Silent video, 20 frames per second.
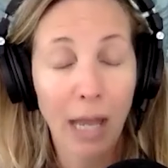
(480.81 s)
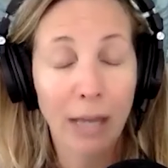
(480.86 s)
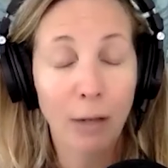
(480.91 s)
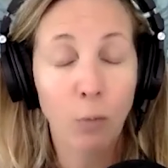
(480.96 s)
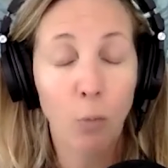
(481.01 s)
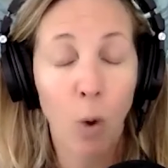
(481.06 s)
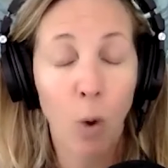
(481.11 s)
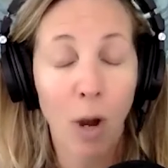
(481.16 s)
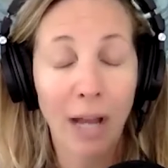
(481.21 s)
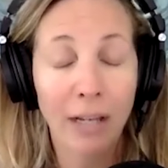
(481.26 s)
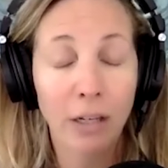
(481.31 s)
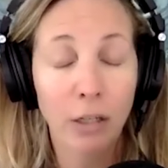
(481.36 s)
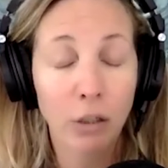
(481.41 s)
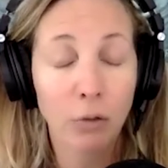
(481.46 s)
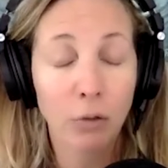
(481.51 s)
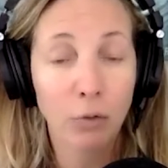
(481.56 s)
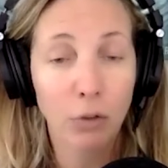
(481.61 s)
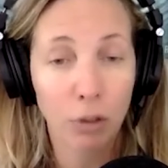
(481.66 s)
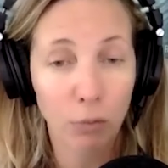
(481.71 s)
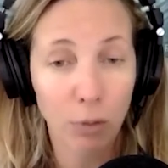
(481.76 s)
and why do
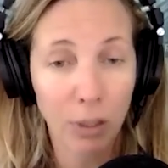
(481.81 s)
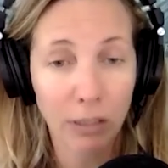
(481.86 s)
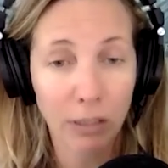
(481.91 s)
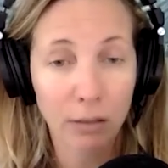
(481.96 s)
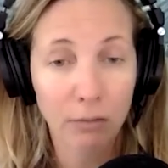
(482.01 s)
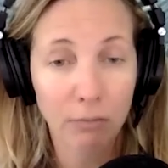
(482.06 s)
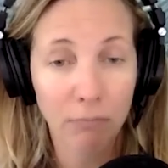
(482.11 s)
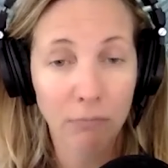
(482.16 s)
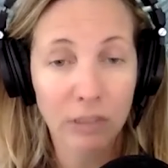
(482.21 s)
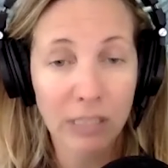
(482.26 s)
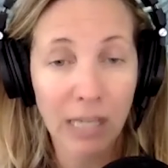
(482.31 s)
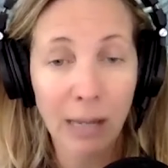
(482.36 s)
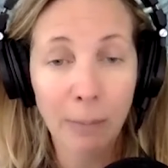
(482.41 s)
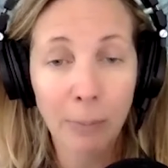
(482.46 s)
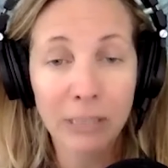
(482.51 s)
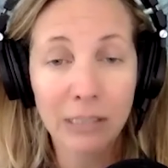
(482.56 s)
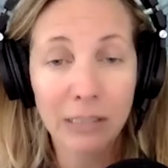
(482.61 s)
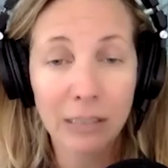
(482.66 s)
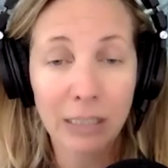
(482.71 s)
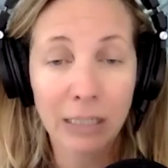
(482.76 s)
you do it?
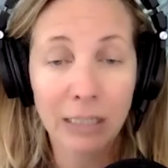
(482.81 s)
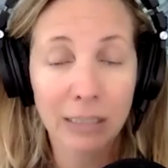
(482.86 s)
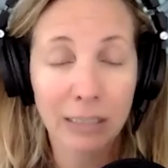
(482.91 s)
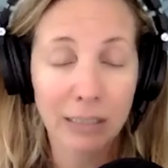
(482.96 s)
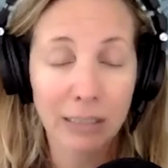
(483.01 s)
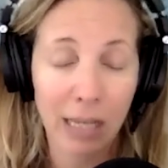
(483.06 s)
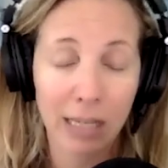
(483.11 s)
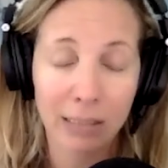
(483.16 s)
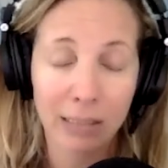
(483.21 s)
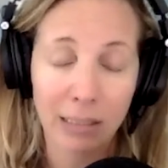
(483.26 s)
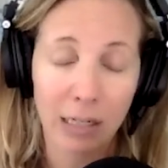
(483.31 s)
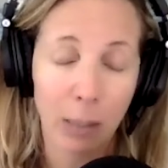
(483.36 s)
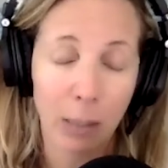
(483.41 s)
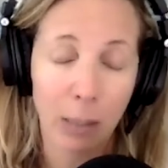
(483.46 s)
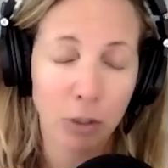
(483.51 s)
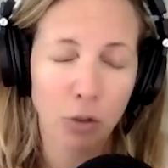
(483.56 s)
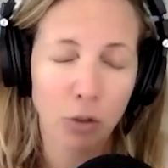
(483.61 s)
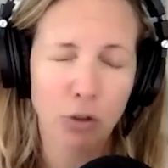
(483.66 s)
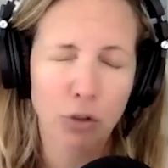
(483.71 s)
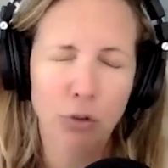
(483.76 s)
Simon Sinek says, and I'm
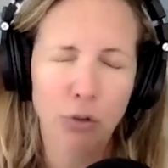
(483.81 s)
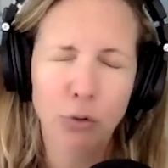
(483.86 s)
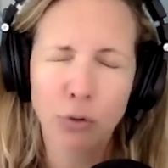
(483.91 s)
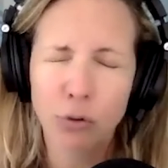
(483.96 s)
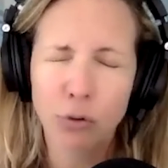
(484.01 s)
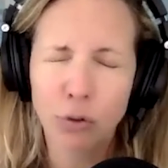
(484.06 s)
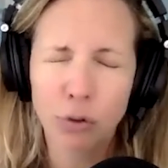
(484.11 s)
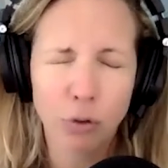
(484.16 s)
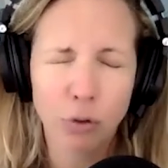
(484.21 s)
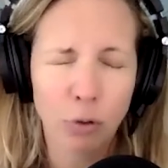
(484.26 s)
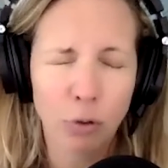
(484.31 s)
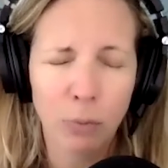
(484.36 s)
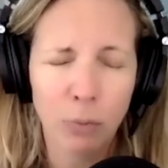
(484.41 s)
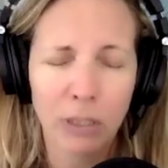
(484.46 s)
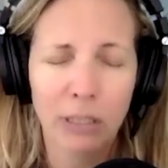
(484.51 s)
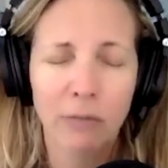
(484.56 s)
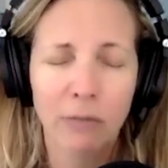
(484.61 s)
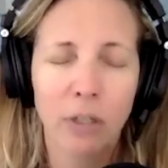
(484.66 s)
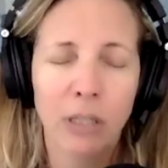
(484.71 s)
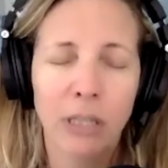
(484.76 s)
a true
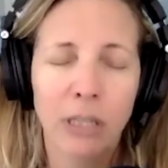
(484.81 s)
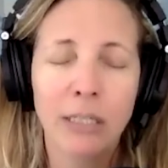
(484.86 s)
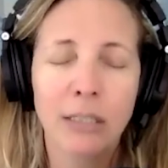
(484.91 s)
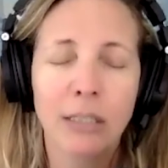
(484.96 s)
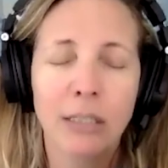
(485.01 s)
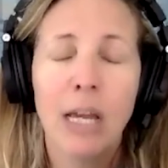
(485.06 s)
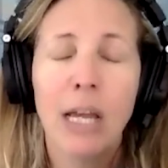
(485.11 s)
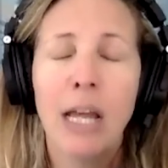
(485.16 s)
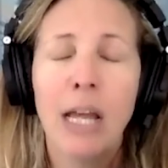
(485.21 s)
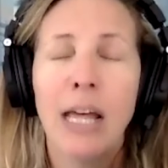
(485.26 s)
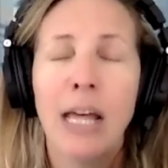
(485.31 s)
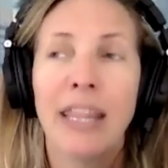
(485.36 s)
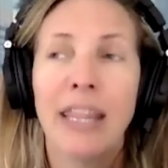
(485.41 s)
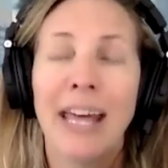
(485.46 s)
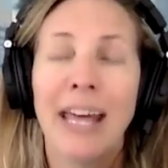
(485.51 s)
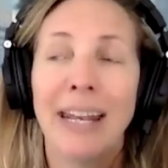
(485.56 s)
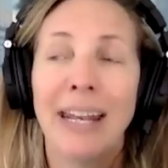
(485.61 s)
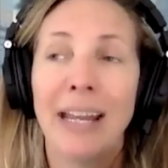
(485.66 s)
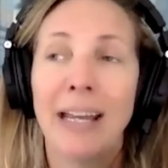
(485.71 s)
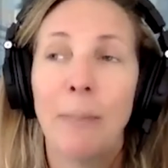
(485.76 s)
believer in this,
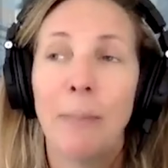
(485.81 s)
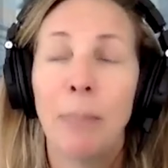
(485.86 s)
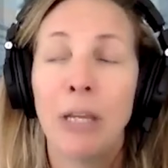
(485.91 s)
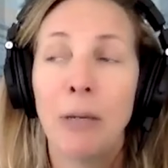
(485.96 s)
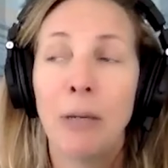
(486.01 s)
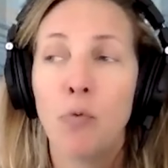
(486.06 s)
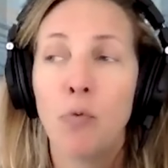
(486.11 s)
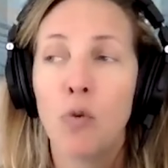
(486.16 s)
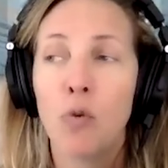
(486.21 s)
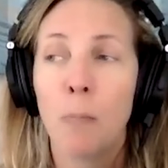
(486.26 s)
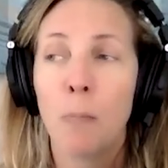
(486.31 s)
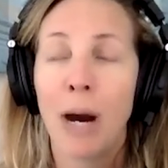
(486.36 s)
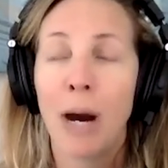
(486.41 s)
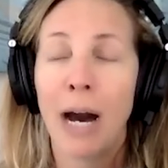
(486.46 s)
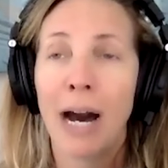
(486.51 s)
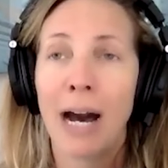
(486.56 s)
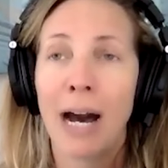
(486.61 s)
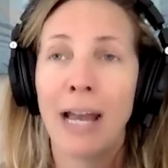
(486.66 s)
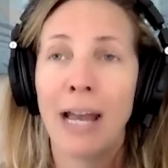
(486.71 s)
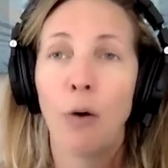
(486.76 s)
that people will
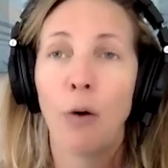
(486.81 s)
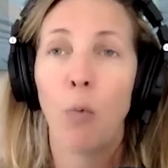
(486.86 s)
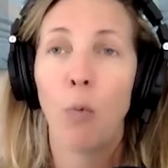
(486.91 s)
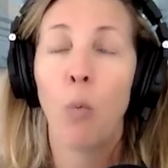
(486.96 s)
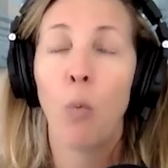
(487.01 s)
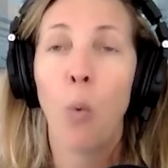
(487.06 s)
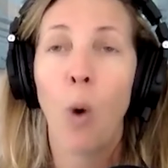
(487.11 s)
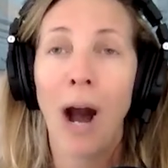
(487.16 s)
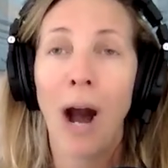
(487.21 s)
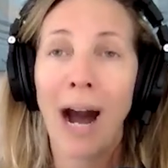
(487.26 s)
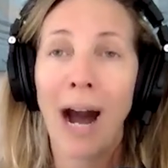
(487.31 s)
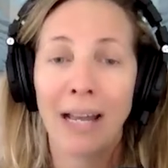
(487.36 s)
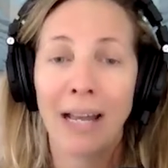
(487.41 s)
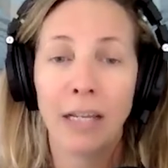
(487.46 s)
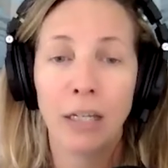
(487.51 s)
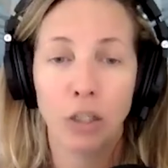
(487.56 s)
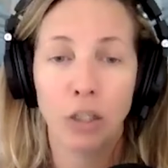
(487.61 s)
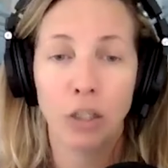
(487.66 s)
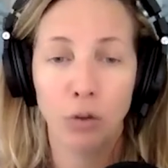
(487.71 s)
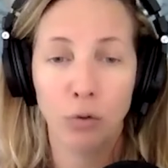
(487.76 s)
buy
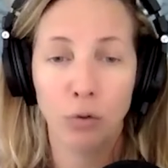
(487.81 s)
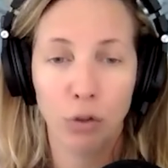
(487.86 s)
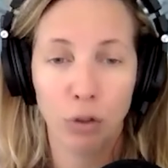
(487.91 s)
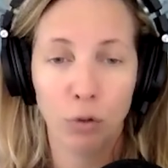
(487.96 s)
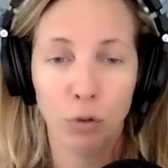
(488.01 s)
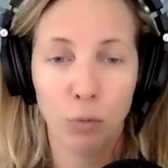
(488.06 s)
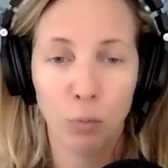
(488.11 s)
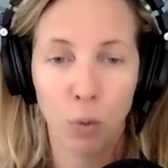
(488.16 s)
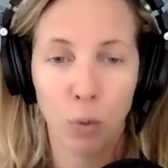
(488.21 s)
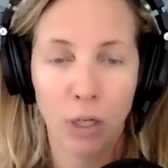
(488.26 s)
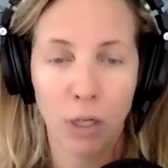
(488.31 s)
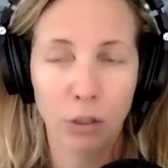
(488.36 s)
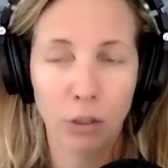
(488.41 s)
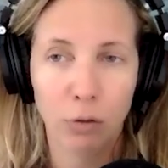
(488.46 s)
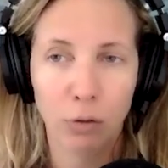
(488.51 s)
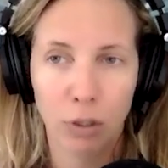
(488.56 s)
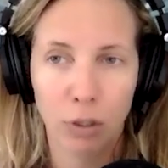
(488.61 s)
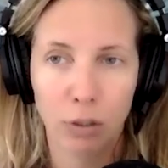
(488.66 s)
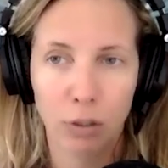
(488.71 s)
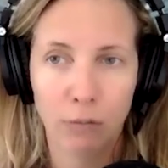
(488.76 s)
why you do what
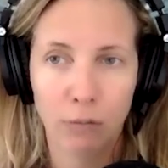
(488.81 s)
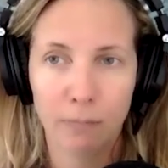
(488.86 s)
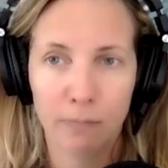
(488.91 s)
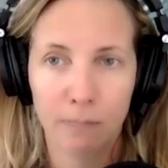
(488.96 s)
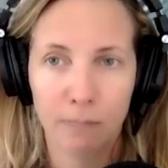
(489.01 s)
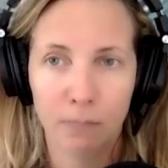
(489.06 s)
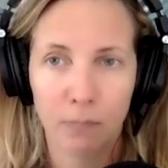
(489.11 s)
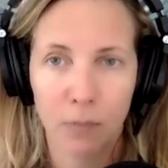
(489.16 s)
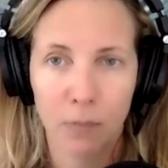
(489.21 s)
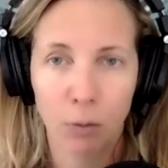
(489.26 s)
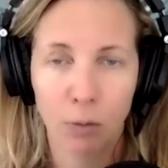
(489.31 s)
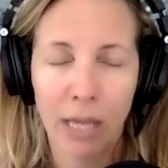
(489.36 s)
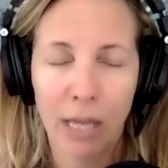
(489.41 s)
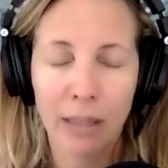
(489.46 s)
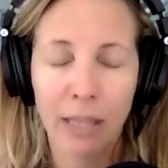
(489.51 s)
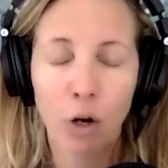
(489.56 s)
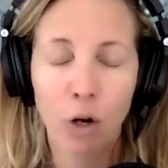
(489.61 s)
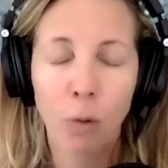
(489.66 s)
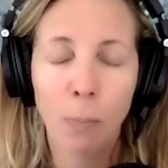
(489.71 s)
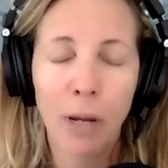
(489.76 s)
you do. Okay.
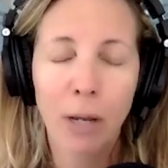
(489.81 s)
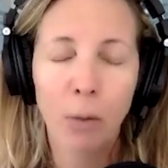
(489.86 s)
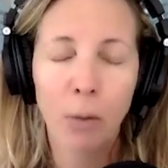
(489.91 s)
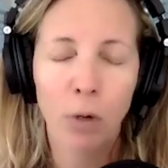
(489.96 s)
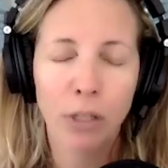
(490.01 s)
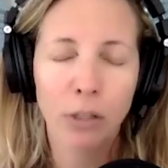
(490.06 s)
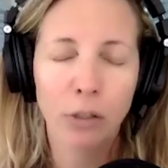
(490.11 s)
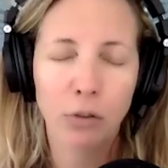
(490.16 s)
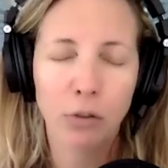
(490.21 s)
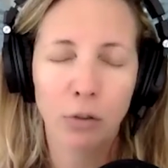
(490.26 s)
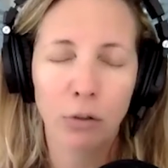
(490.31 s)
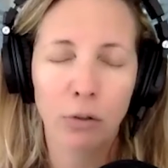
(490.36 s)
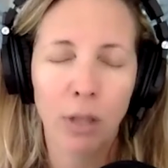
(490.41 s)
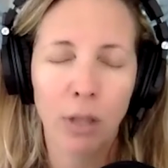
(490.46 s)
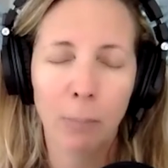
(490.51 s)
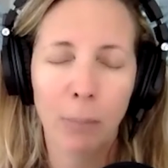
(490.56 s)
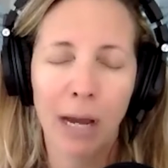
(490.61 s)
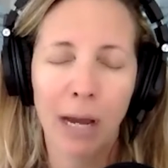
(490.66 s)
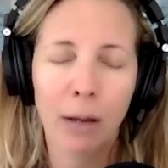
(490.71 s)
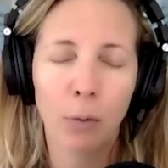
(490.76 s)
They don't buy what you do, they
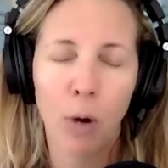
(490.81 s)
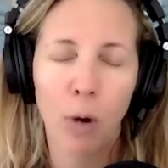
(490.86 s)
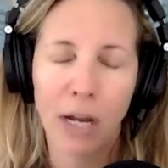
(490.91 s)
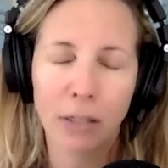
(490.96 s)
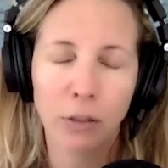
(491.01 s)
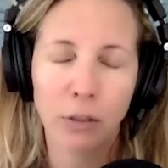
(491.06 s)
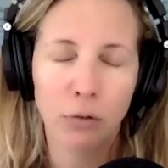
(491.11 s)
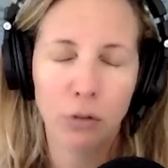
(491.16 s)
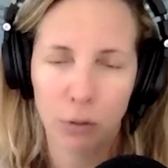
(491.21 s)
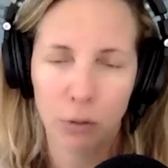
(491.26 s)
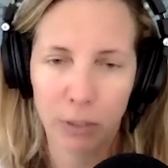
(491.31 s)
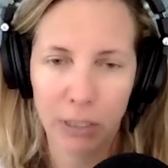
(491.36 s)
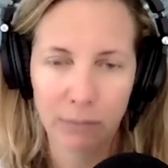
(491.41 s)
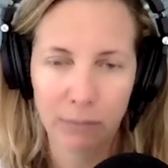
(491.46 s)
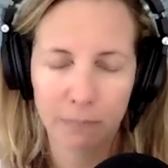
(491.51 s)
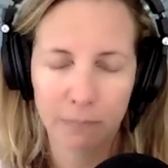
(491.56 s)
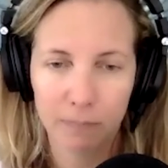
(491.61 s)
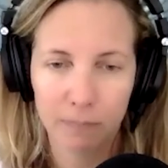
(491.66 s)
buy why you do it.